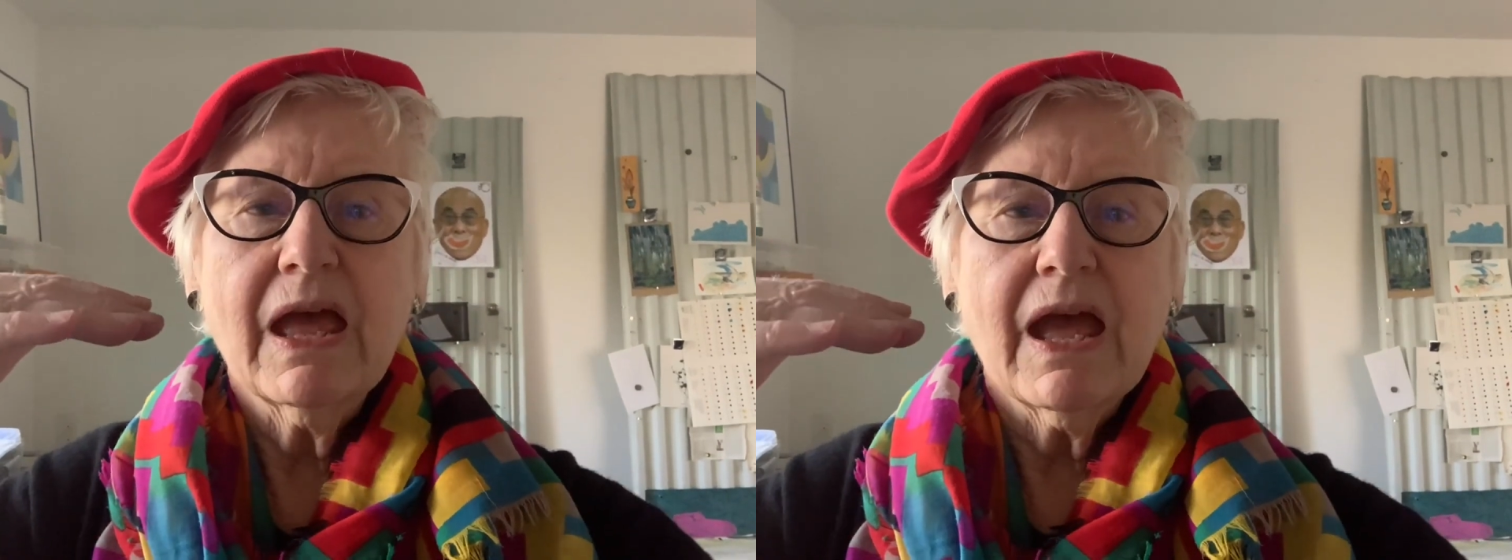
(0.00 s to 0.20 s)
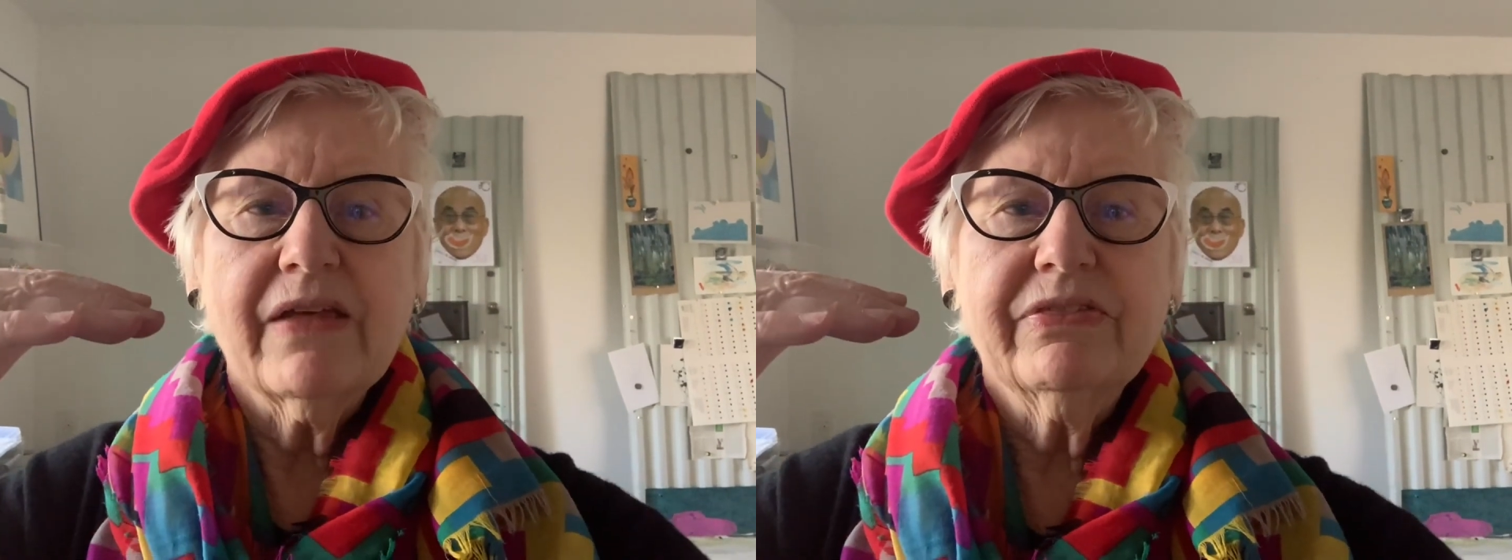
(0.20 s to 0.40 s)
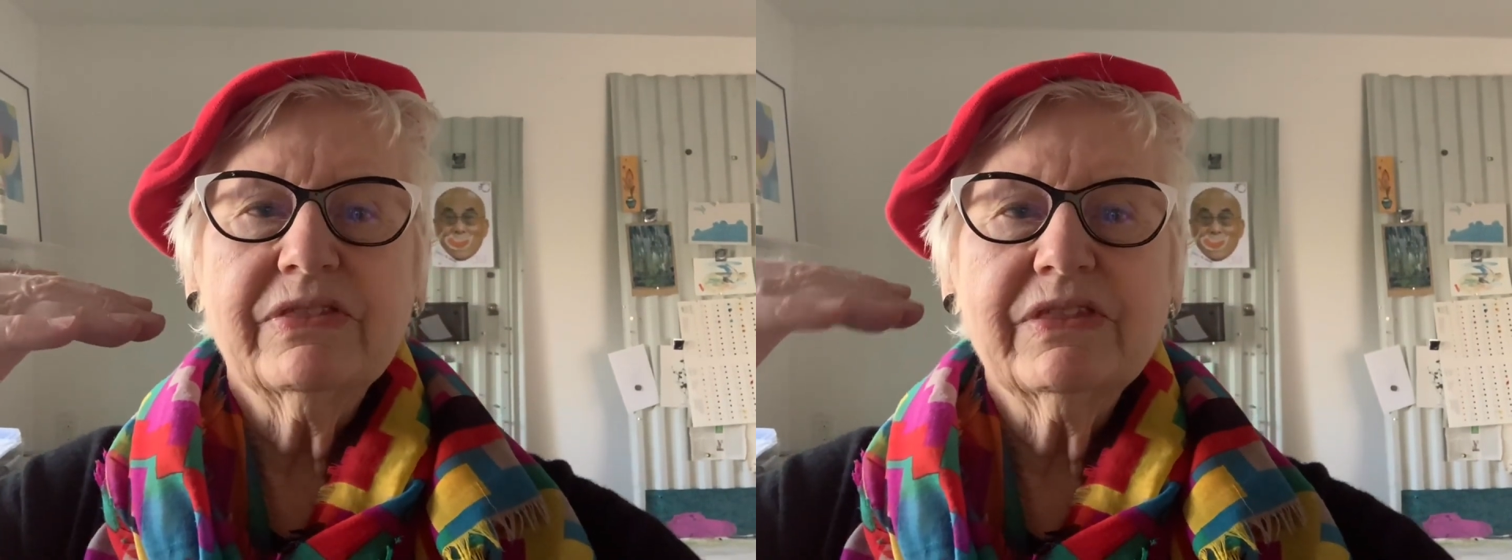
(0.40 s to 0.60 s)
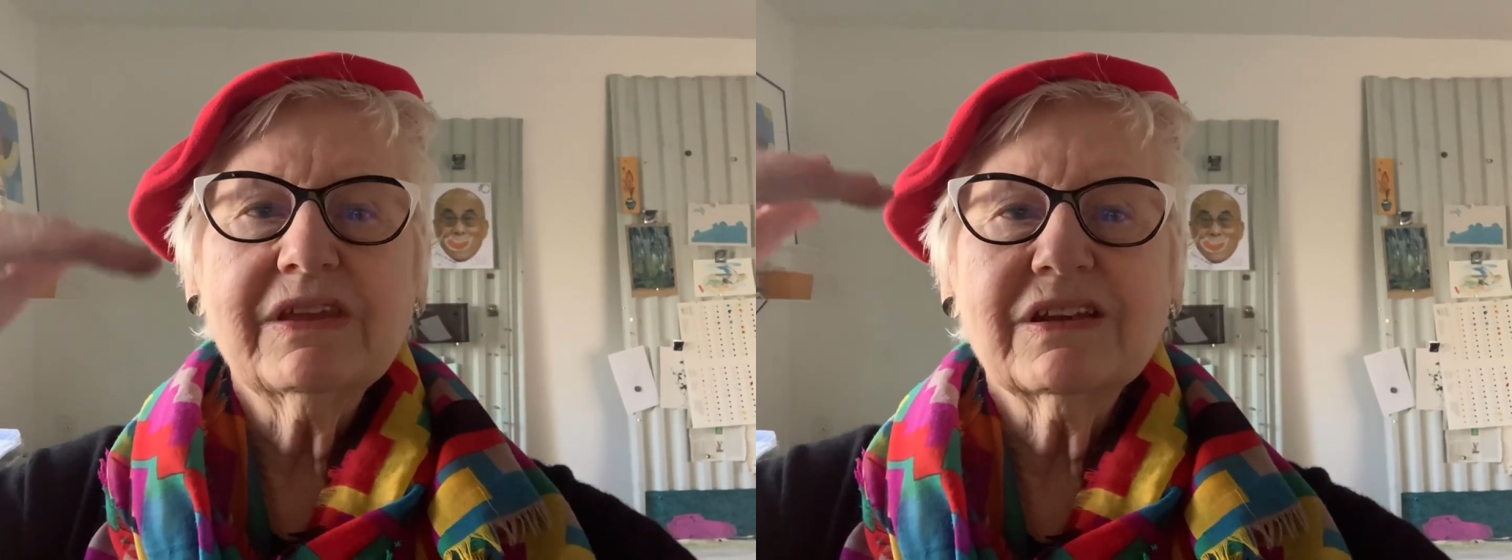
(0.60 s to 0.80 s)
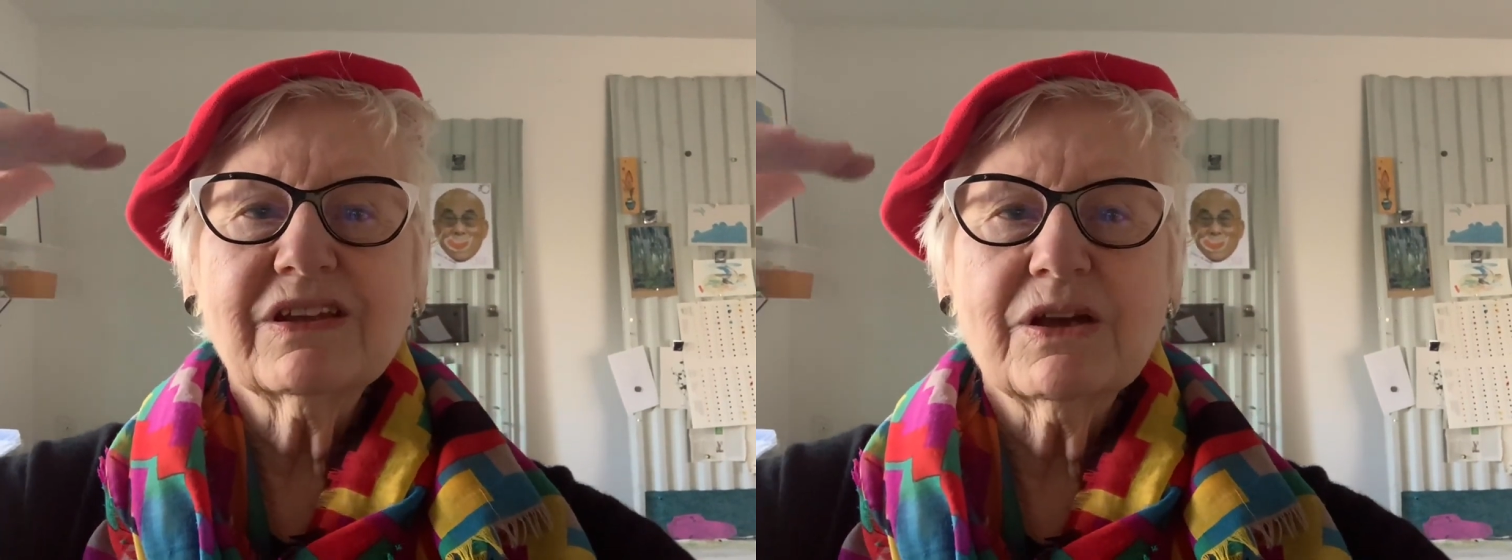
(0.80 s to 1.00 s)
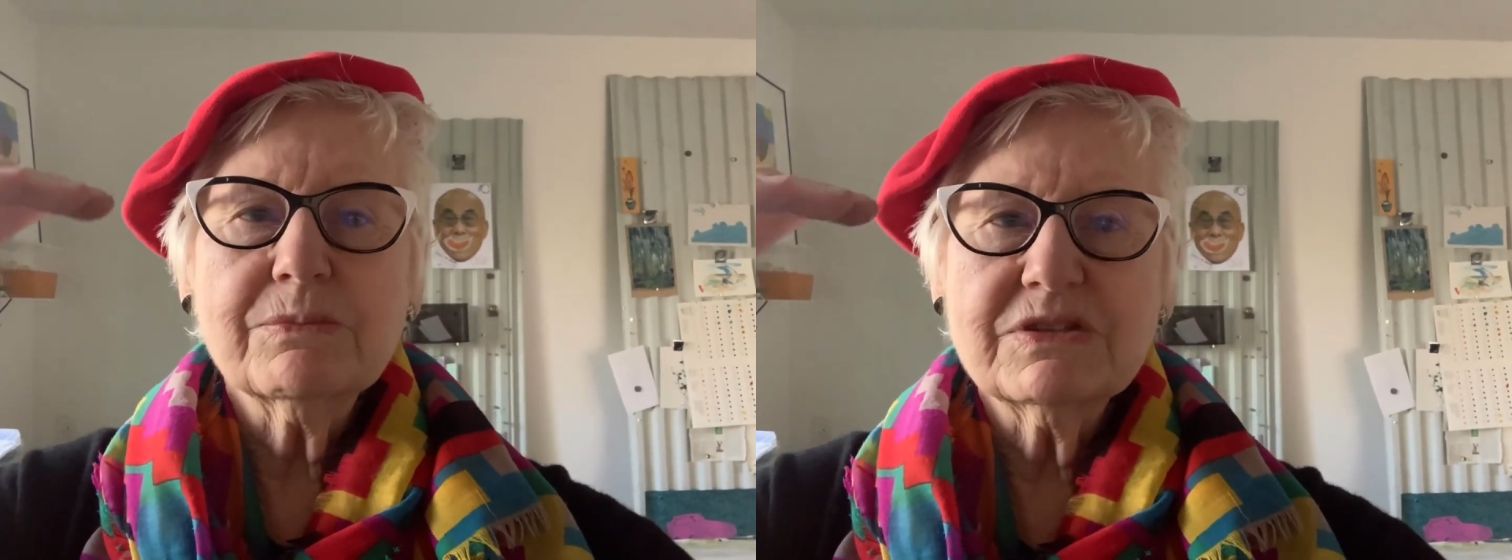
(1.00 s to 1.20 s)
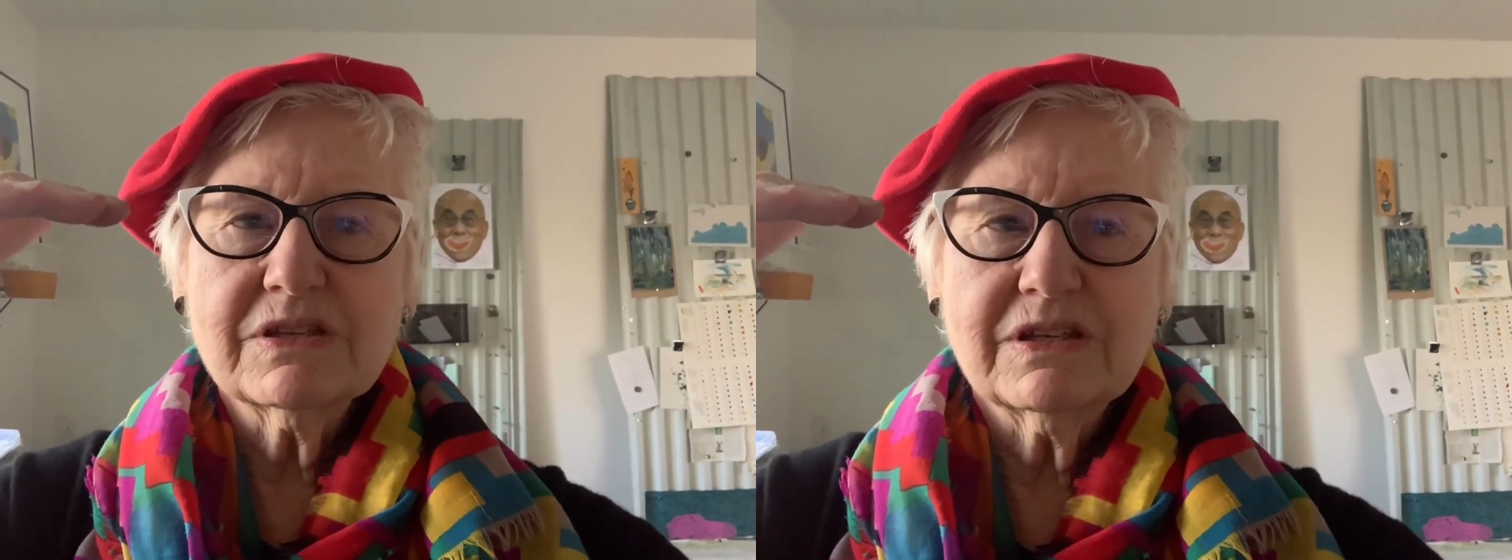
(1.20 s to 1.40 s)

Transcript: And then comes the